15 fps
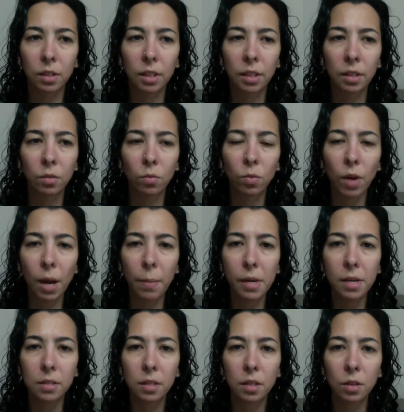And
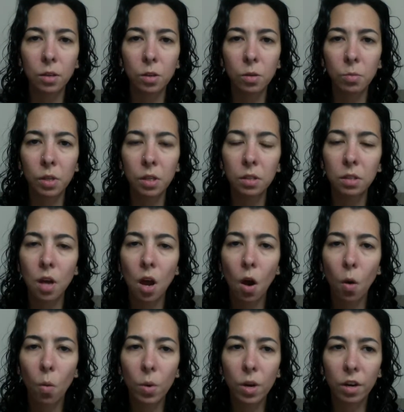rabbits and humans,
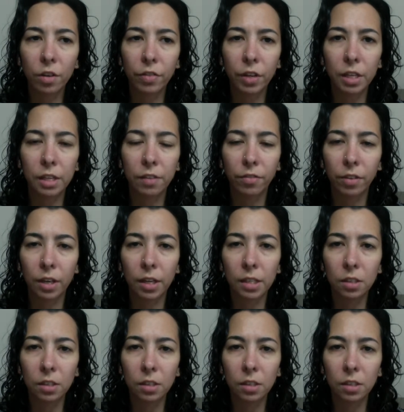we are very different.